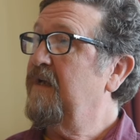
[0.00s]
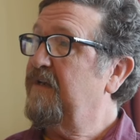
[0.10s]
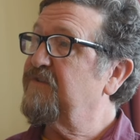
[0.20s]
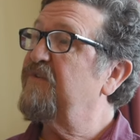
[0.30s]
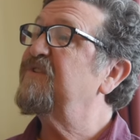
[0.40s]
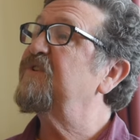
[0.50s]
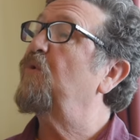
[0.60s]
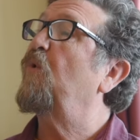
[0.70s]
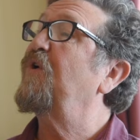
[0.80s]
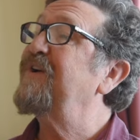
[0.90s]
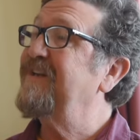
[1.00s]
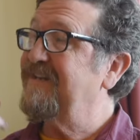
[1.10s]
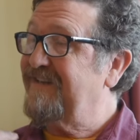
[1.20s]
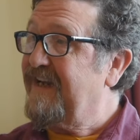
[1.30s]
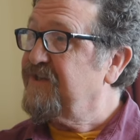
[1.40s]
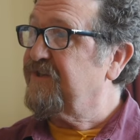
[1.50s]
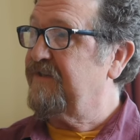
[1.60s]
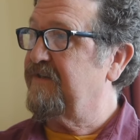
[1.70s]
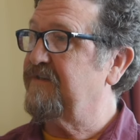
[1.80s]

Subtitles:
And so there's an orientation to